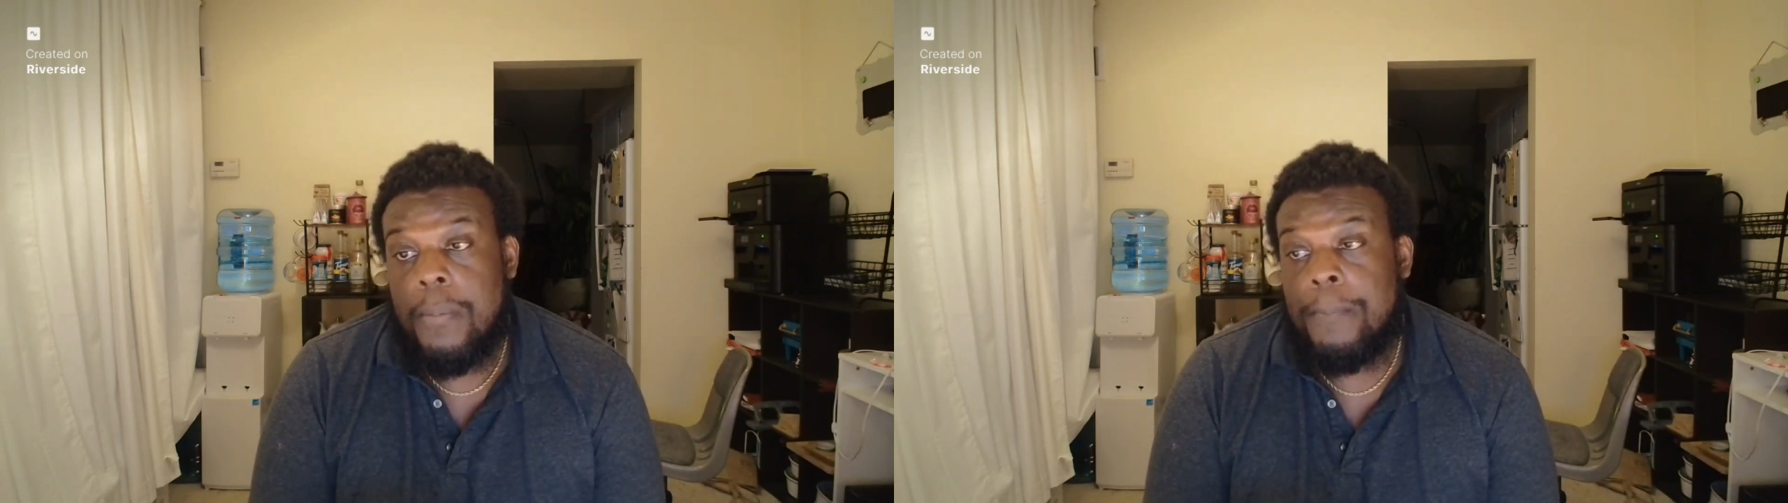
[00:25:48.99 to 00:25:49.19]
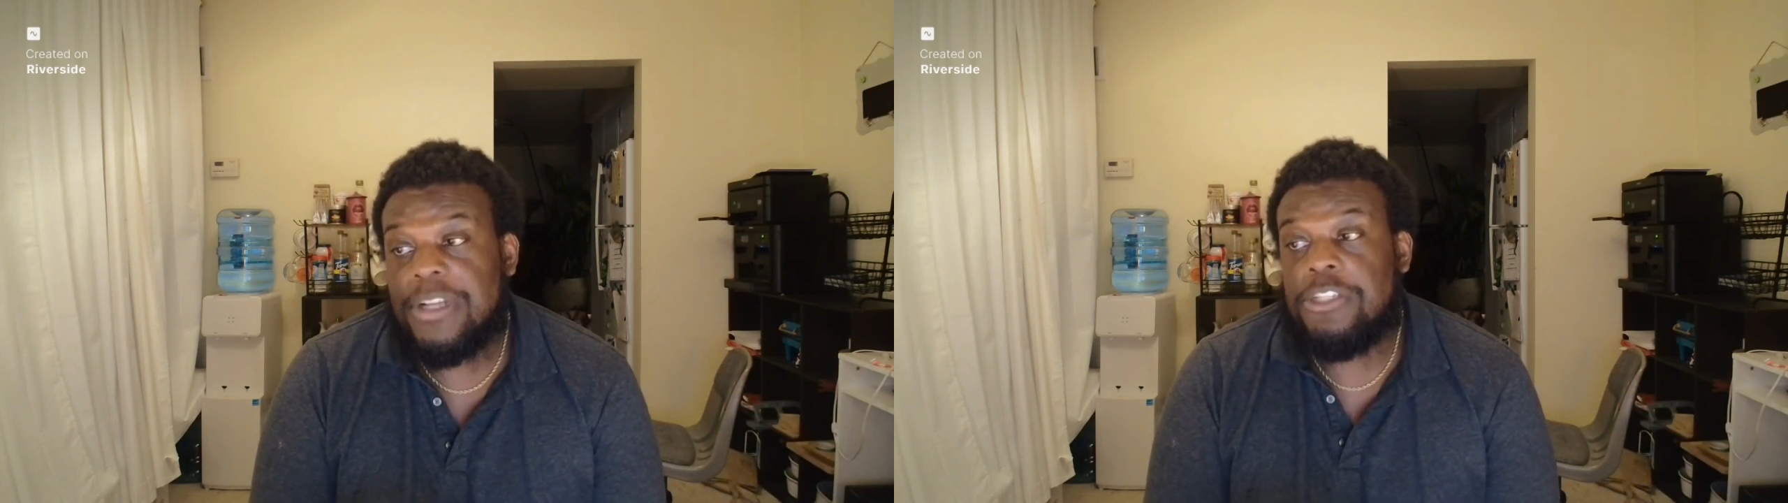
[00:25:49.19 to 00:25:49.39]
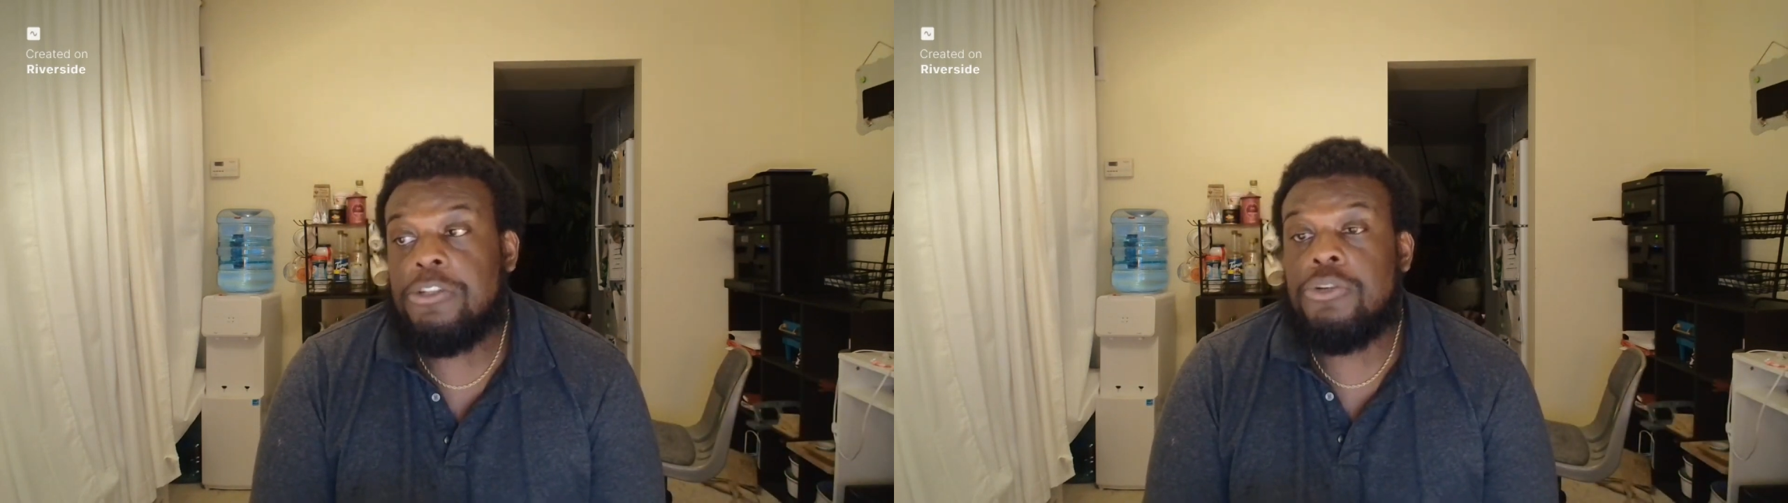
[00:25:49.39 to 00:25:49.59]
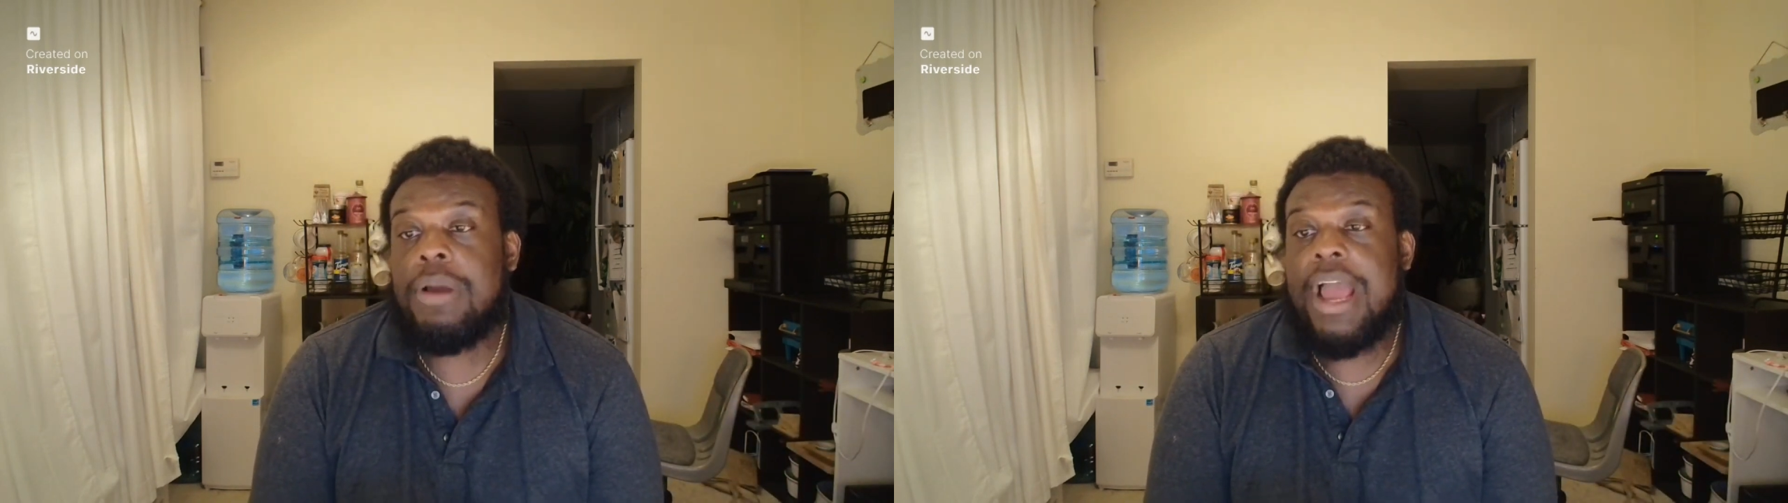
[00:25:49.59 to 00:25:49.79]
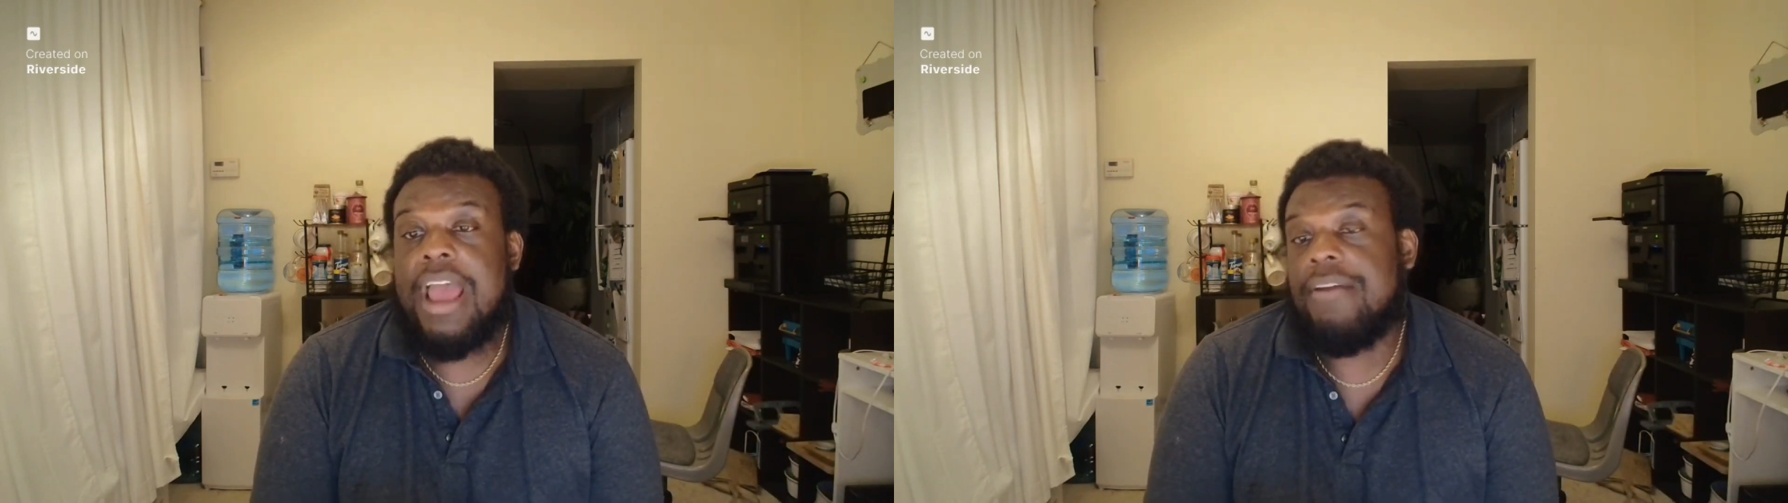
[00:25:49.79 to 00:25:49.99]
but you do
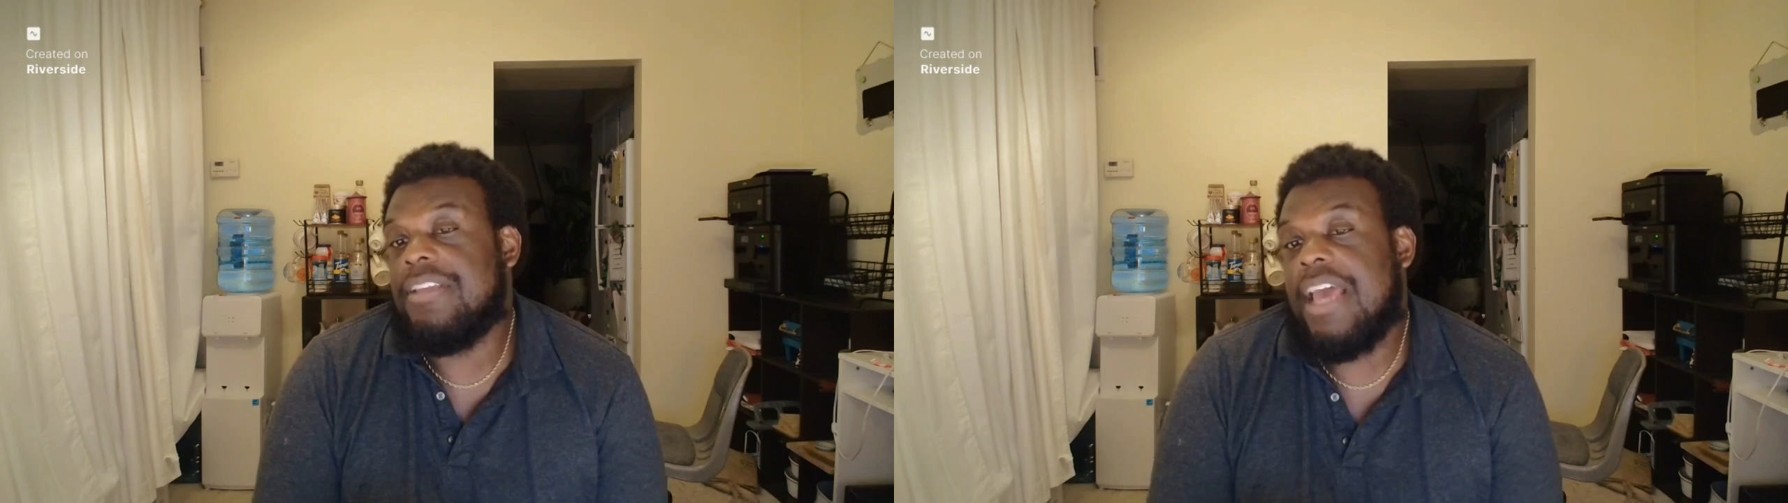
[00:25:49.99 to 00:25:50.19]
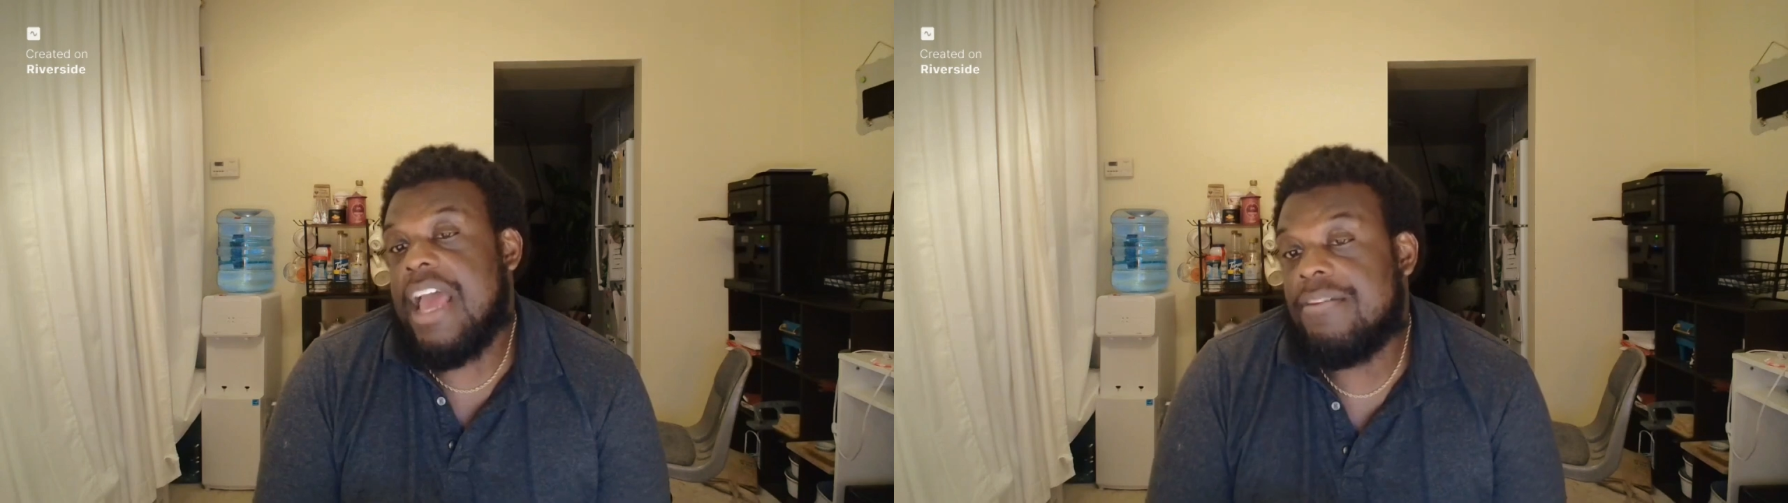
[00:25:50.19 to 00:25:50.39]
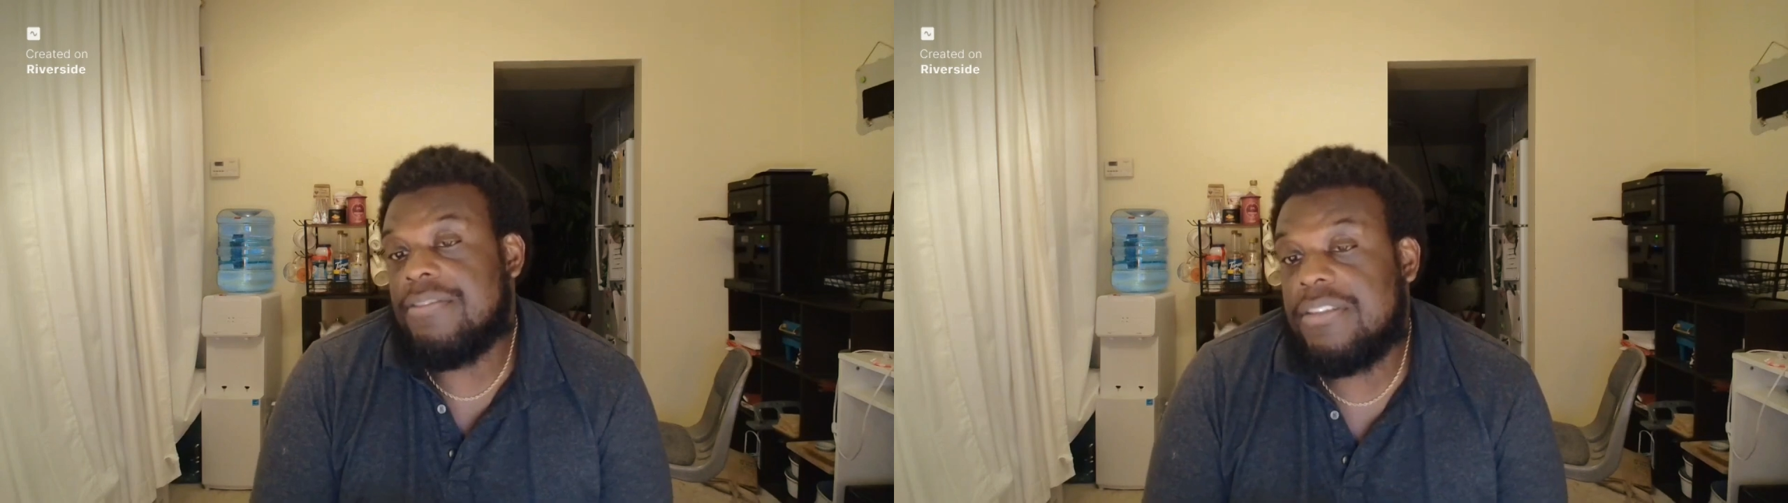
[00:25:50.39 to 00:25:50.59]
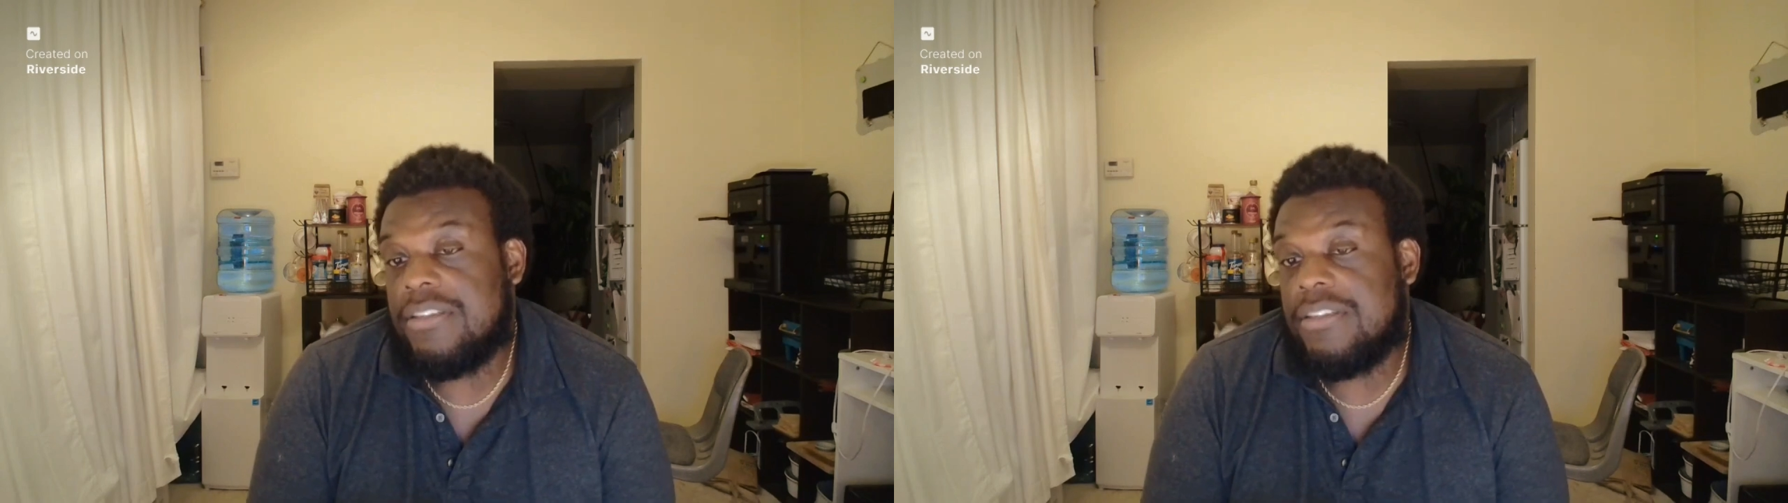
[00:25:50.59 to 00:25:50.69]
have to have